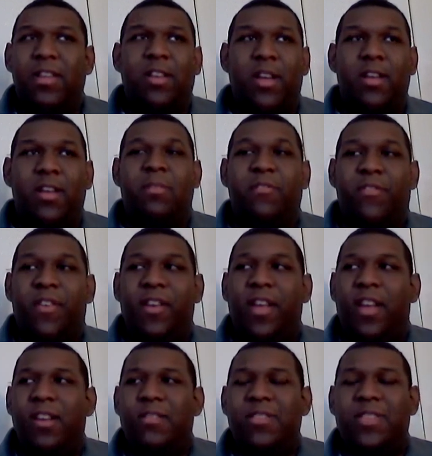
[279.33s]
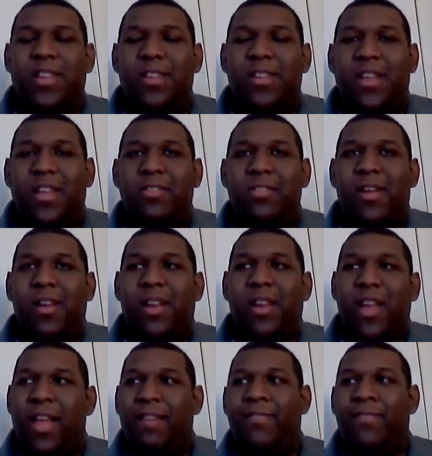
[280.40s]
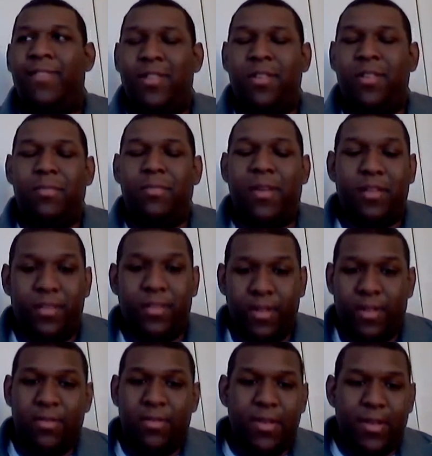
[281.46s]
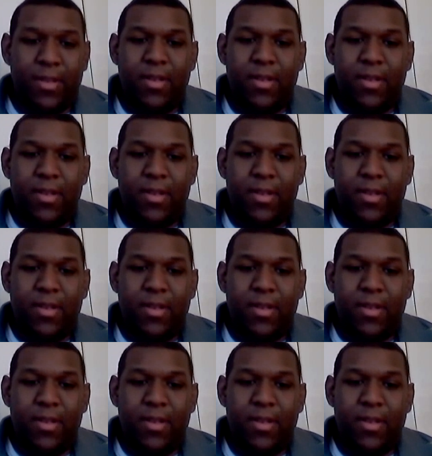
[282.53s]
They tried to be fun. I know I laughed, you know, but, you know,